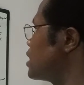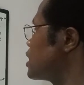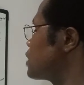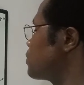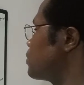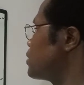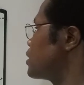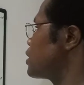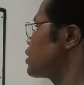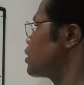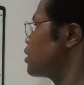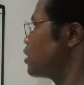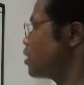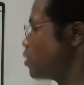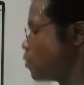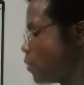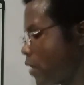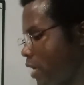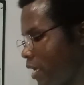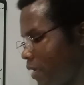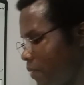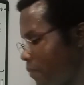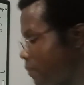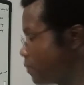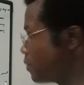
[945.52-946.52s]
in this particular
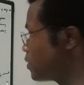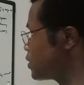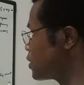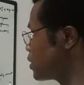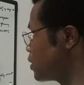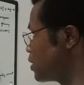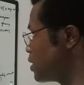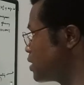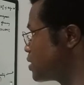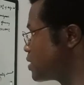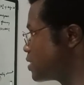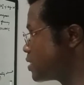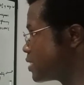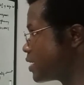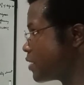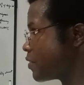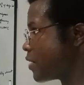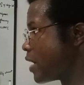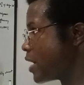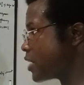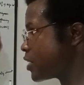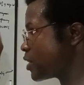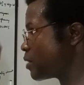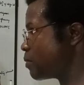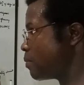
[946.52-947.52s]
way. So this is a
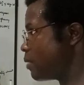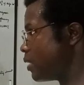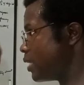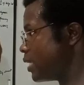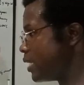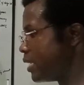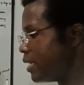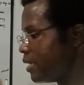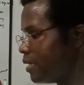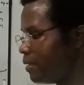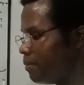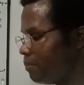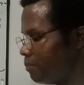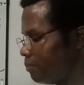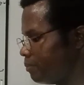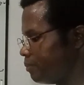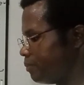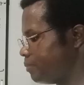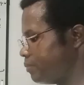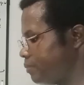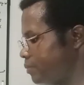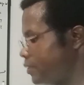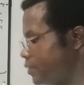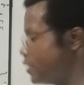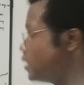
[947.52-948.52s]
randomly
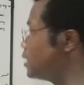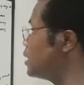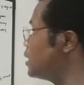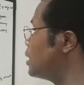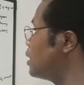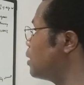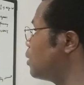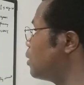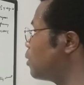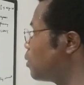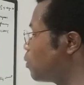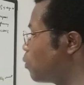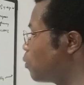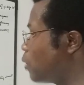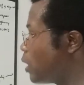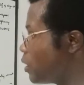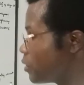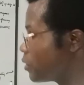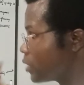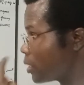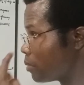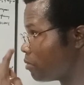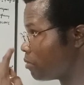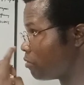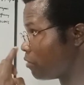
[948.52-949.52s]

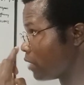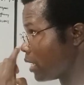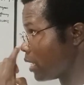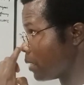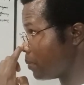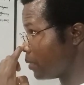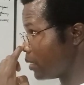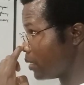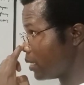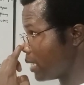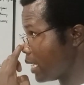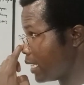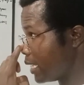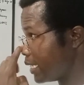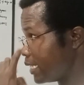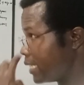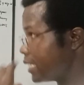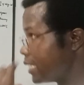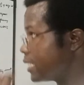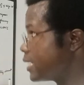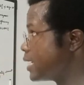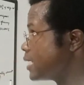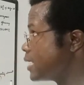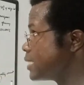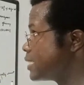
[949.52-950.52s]
wound up fiber,
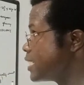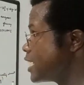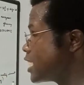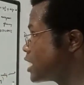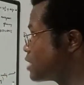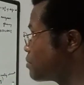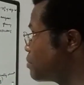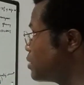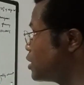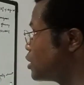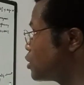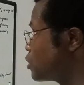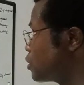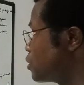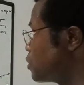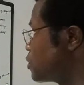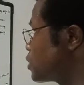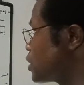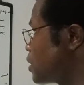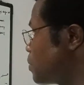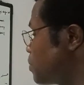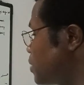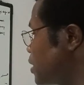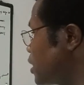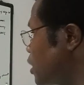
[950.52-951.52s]
and that takes me to
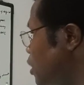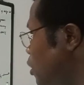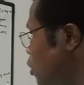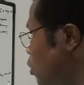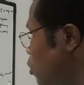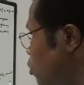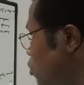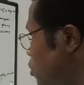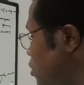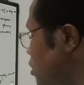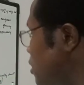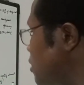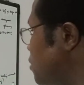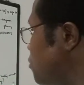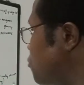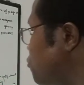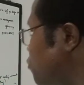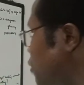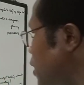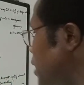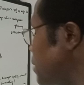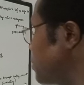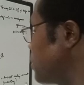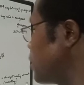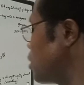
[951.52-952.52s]
something called
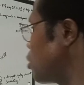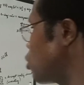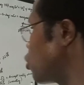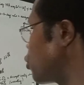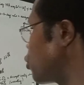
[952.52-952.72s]
fiber